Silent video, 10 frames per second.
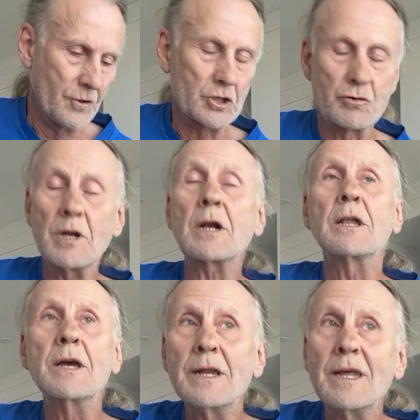they're
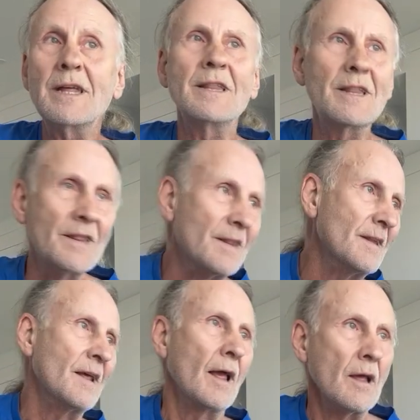trickling
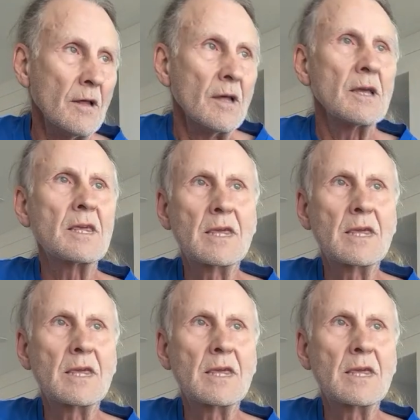in.